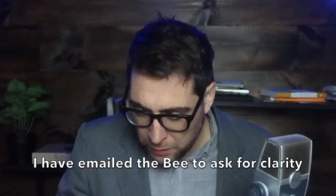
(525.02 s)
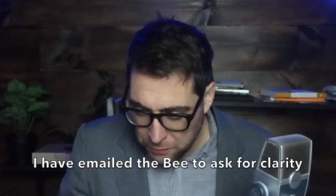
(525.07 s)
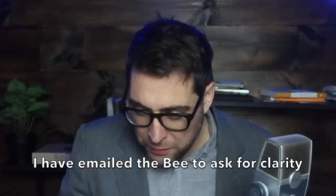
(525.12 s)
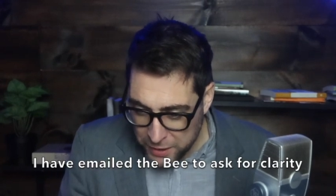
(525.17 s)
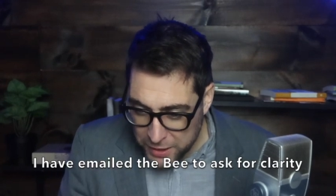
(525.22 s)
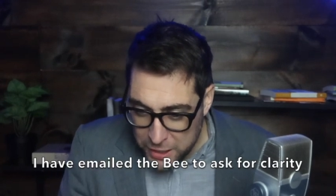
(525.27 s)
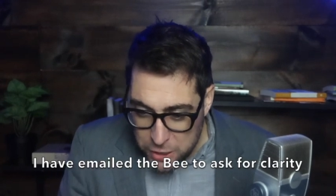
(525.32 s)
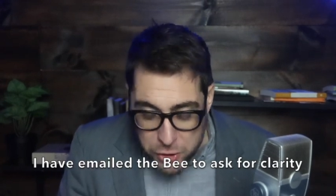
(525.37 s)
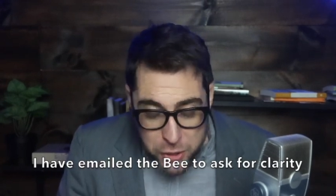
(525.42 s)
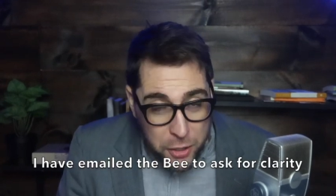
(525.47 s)

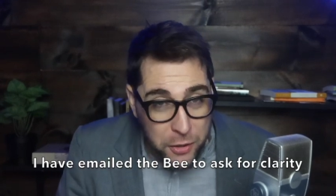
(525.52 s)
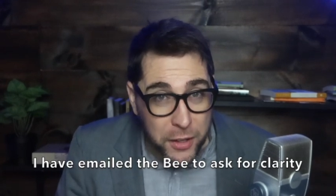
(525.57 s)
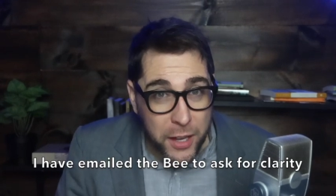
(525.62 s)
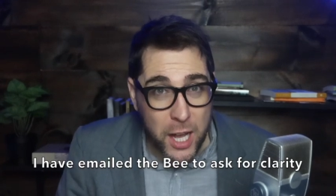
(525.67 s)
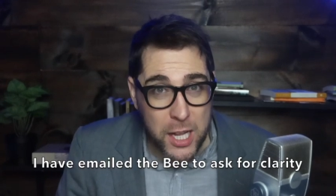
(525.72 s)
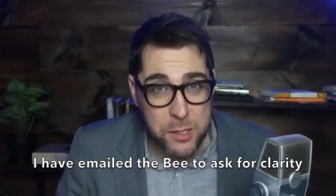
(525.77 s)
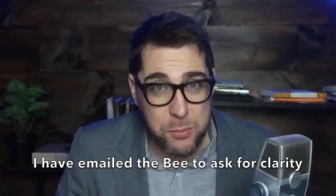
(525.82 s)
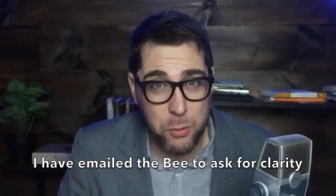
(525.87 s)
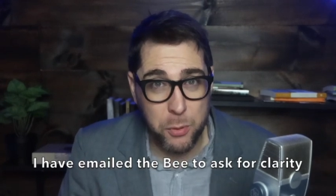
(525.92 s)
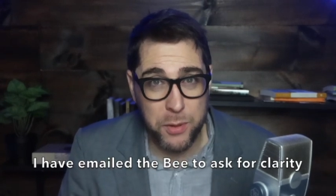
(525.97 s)
They didn't share the
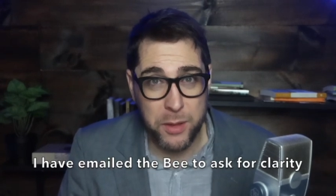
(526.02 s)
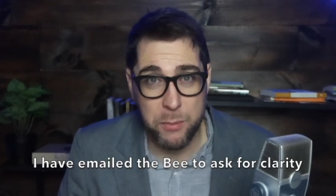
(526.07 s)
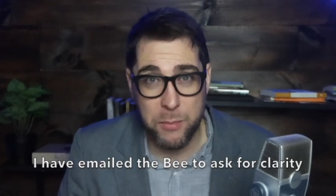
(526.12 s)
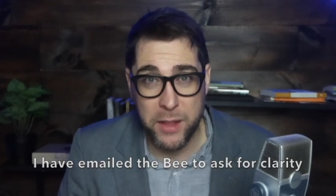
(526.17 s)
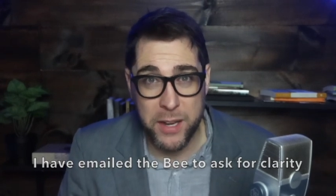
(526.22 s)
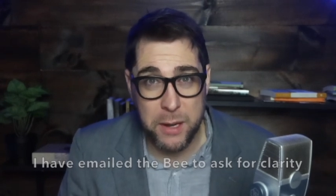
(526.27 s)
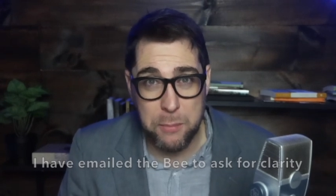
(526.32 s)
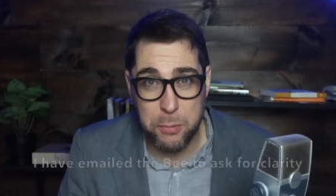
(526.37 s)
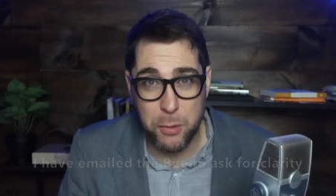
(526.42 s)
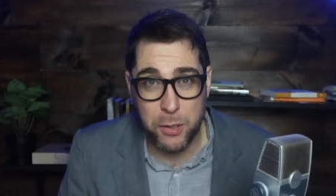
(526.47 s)
gospel with him.
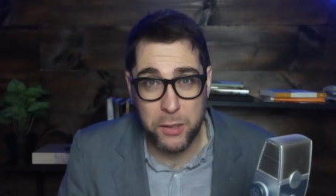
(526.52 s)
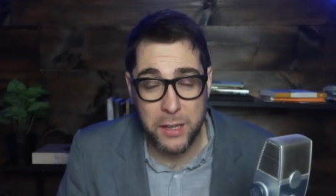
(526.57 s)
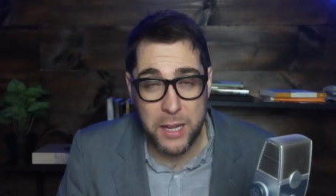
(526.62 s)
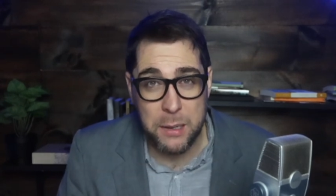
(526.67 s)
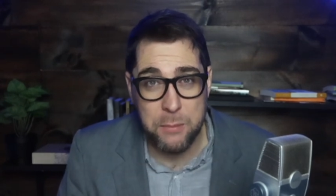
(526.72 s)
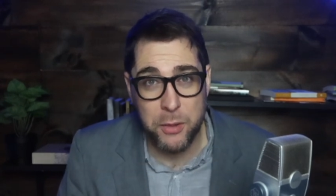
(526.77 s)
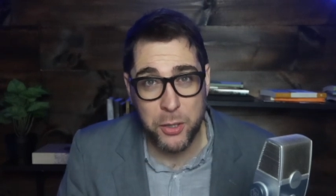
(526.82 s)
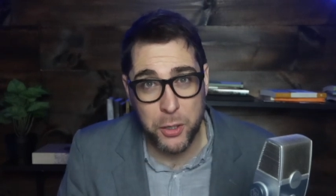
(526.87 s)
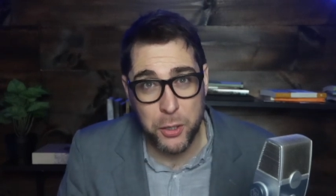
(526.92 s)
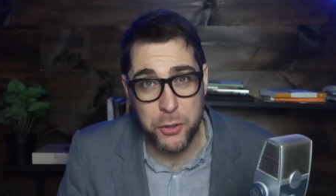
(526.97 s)
They didn't
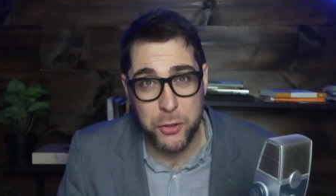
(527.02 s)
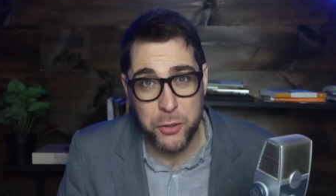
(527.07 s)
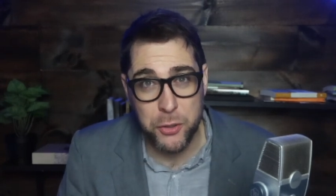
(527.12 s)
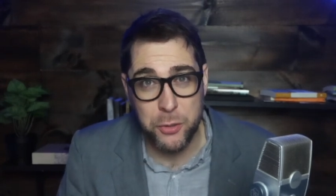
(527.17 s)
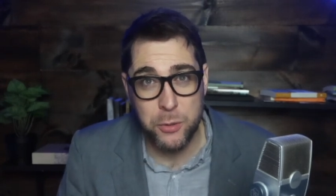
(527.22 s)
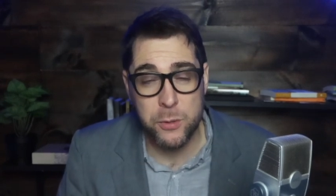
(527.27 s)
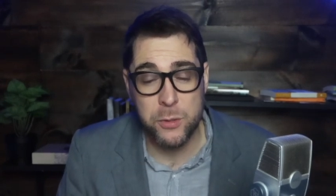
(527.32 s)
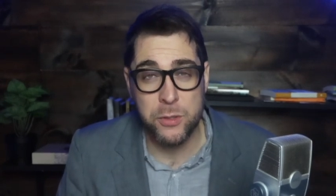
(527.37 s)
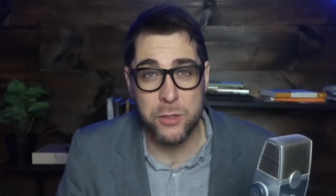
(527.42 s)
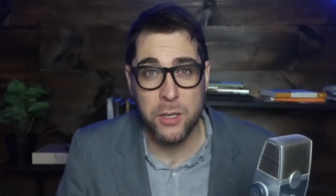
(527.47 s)
proclaim the good
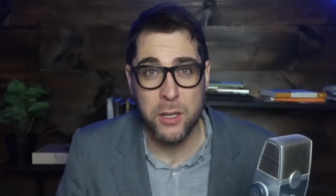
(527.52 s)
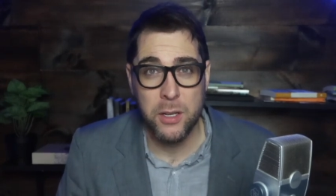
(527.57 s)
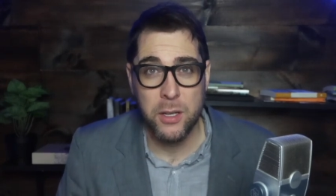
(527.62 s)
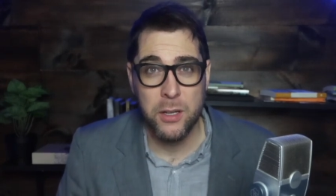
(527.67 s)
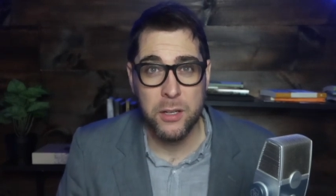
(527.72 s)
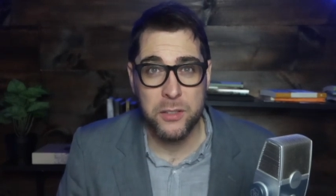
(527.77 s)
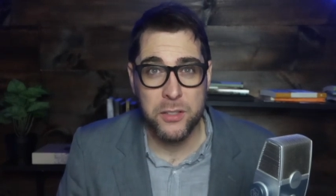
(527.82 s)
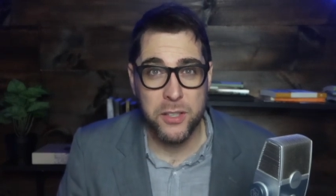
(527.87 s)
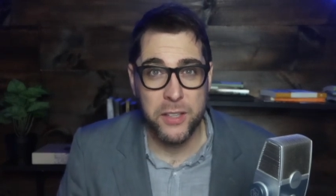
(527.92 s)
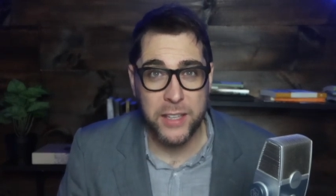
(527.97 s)
news
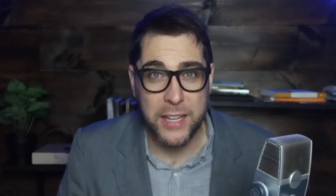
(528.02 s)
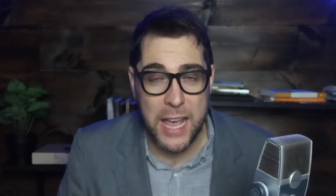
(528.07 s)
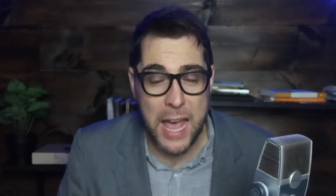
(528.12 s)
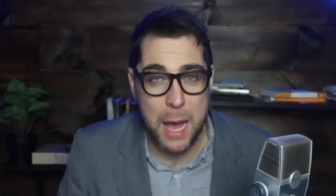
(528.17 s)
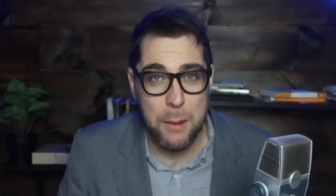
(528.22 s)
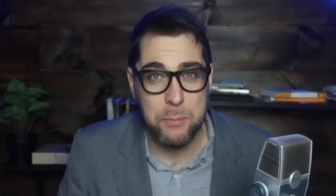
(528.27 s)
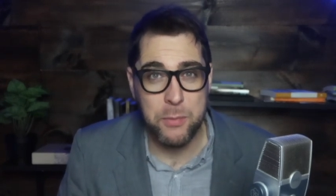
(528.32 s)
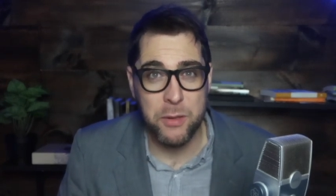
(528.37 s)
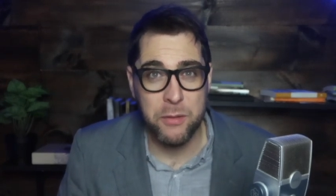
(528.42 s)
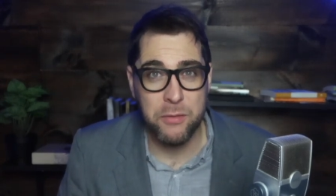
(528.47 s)
to the
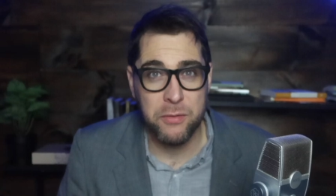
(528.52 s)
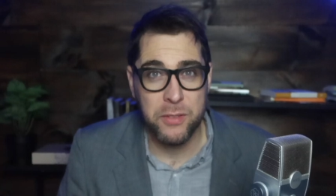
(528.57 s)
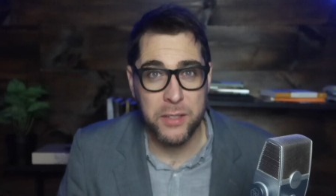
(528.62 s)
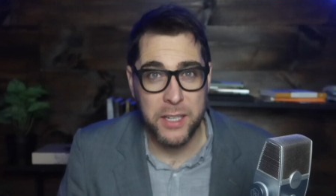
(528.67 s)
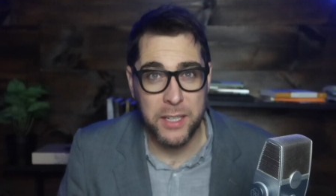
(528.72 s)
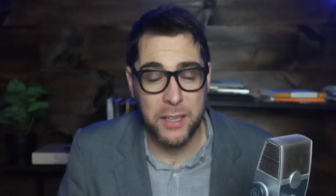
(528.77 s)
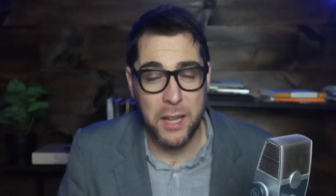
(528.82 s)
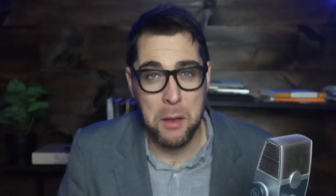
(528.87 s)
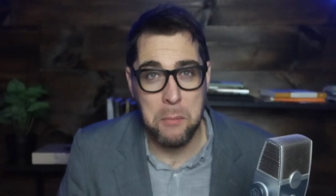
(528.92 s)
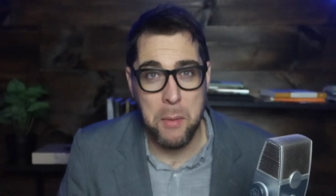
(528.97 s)
captive
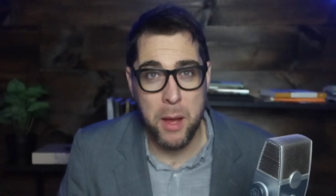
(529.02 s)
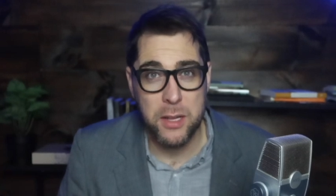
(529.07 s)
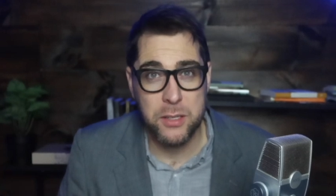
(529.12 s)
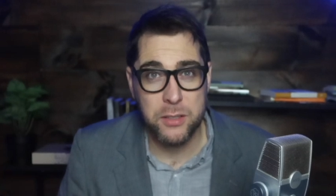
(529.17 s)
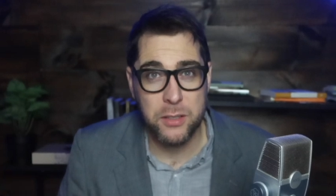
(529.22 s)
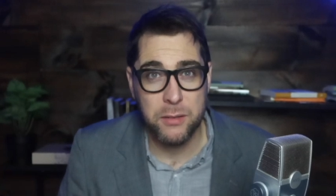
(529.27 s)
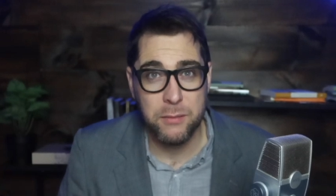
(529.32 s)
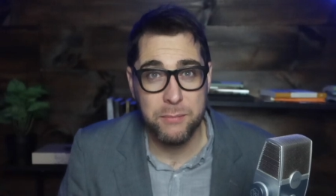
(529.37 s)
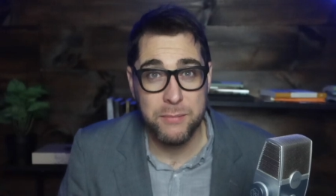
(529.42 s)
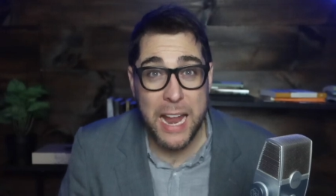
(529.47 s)
Elon
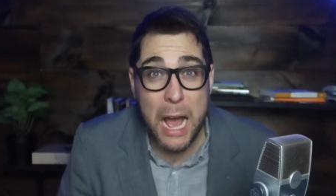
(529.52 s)
Musk.